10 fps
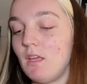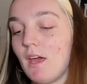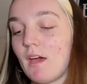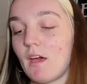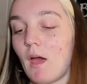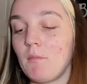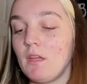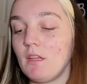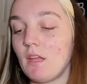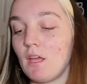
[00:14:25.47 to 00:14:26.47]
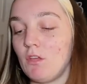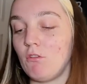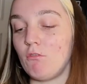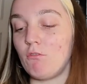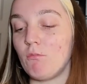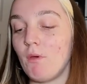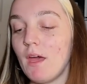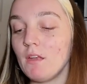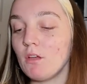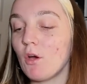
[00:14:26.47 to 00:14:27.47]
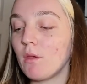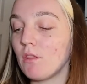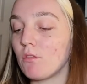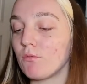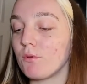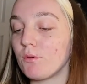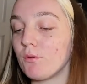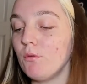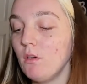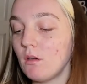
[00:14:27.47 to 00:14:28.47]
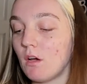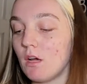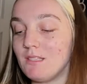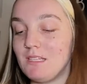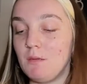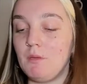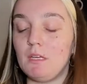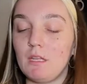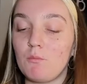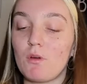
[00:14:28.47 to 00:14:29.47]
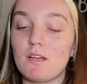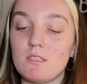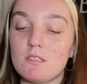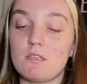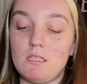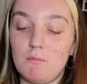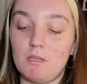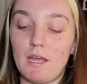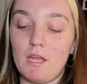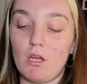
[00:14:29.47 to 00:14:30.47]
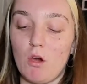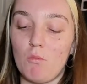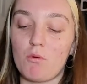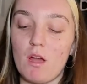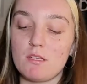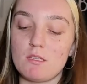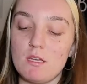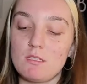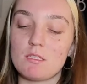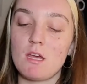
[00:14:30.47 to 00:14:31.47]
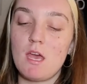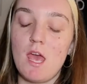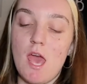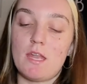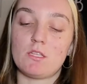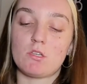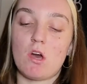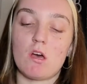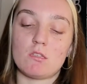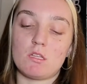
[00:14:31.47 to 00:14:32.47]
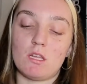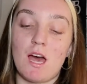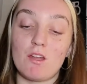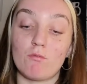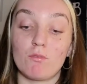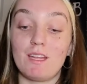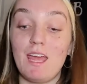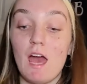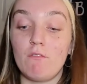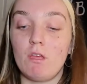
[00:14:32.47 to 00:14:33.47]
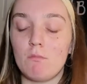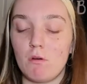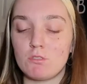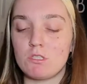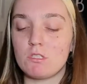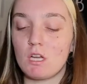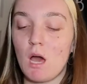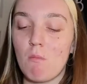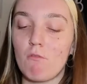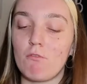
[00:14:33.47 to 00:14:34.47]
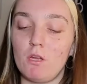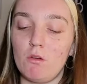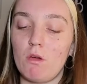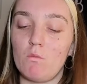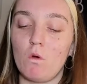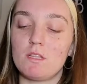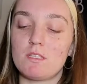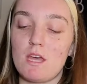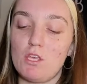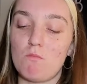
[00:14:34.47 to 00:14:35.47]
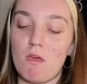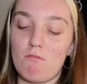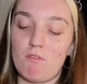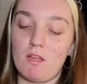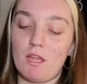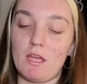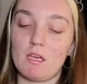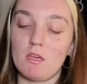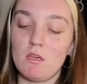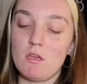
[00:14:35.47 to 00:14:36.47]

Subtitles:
Yeah, I'm getting that you've been going through a deep healing process, a deep letting go process, and it's caused a lot of really heavy emotions to come up for you, and ones that you may feel like